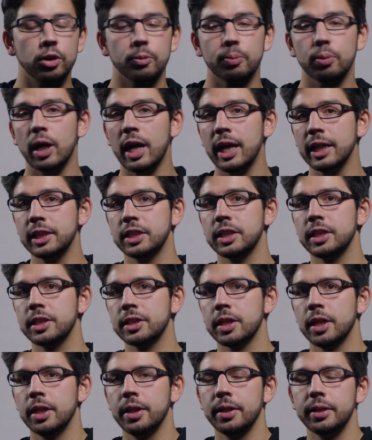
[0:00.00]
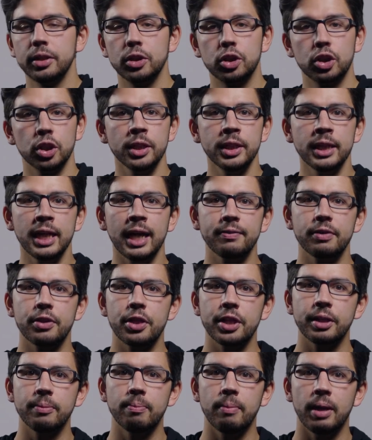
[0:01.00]
your proxies, you shouldn't have to
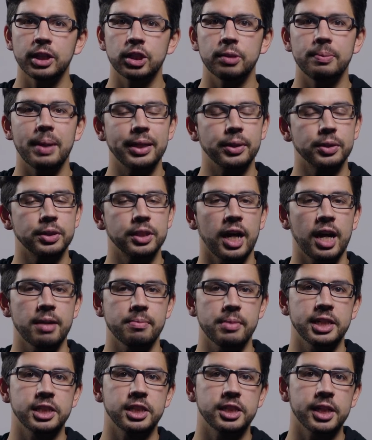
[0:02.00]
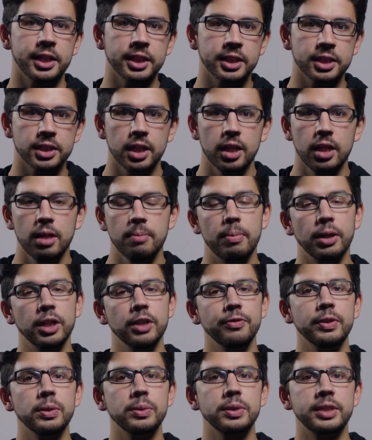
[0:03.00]
think much about your timeline settings, but
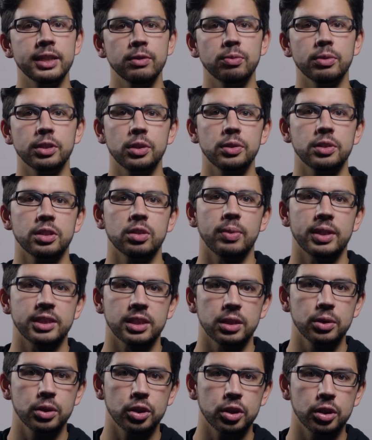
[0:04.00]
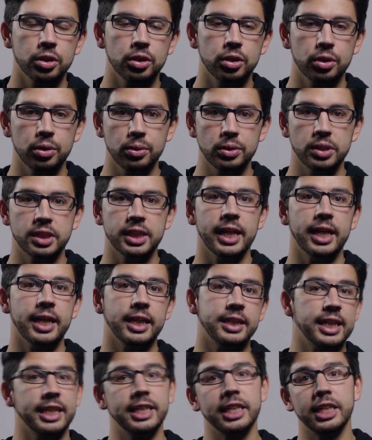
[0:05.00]
if you did reduce the resolution to, say,
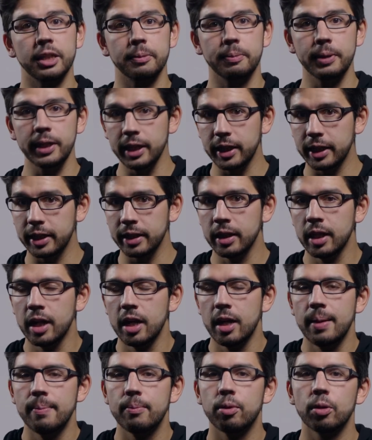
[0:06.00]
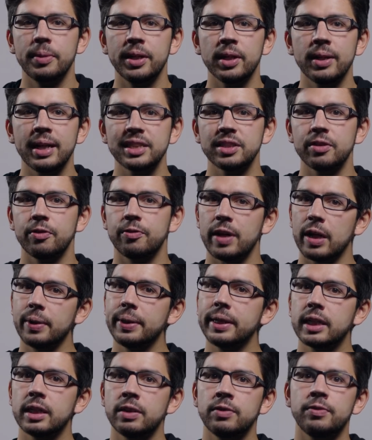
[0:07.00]
1080p, Premiere has a
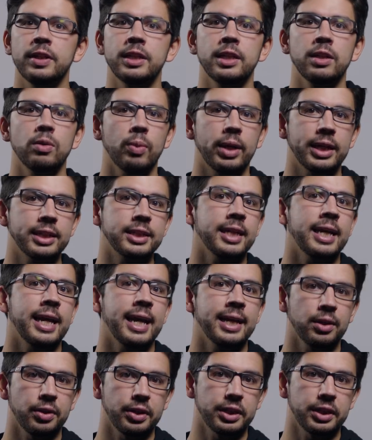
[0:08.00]
very convenient way to handle